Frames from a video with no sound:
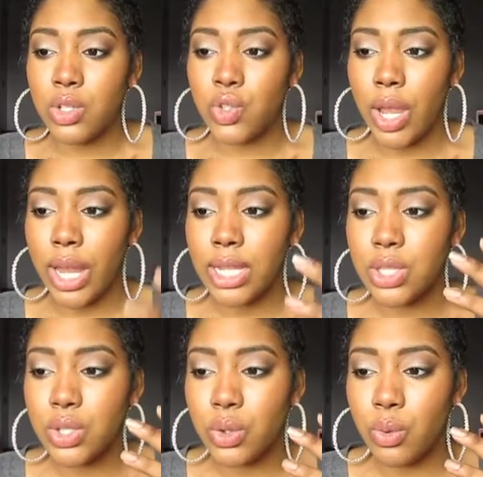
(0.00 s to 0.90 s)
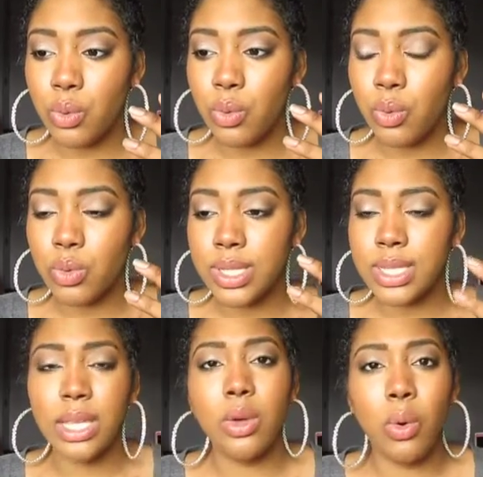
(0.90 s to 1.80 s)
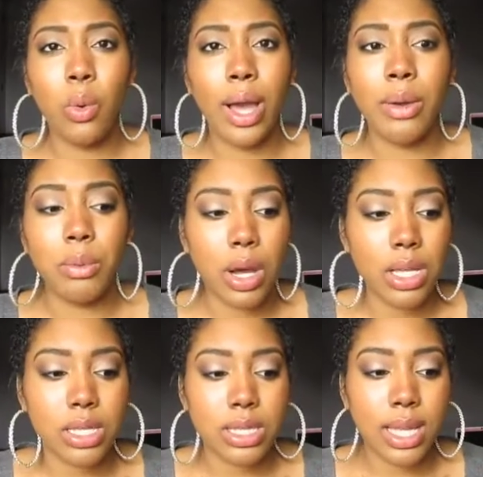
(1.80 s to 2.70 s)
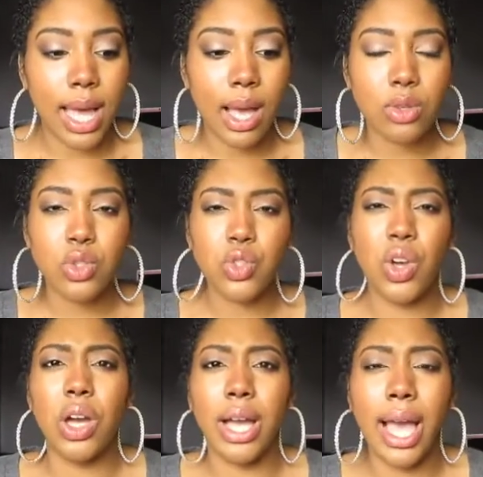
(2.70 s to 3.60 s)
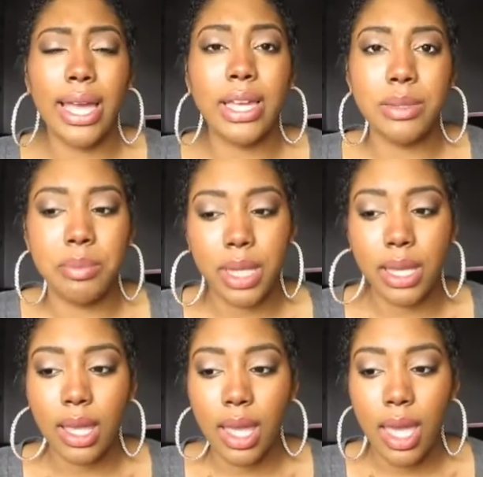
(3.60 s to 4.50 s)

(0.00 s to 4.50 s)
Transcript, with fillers: trying to see who I was, how strong I could be